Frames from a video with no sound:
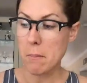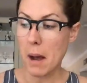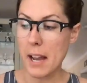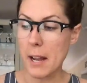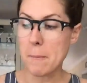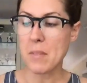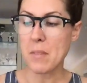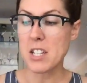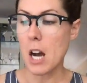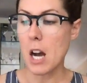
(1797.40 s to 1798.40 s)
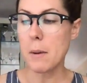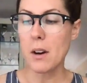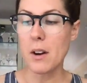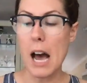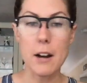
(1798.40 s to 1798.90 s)
mine. I talk
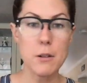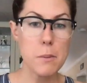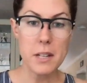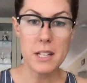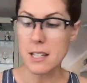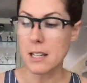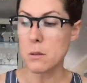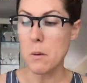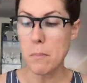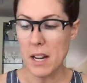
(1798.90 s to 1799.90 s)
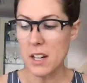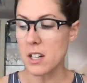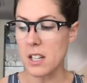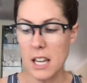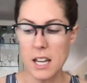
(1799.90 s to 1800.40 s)
about how to replace things with
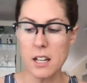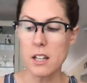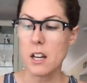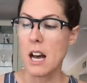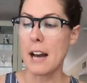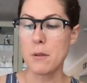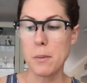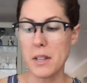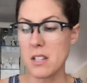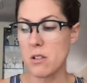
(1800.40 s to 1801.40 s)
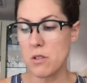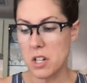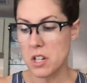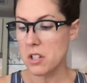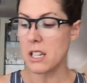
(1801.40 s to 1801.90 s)
butter, ghee, how to replace
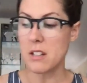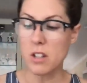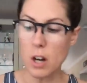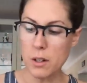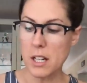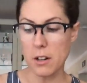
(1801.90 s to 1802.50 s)
nutritional yeast, coconut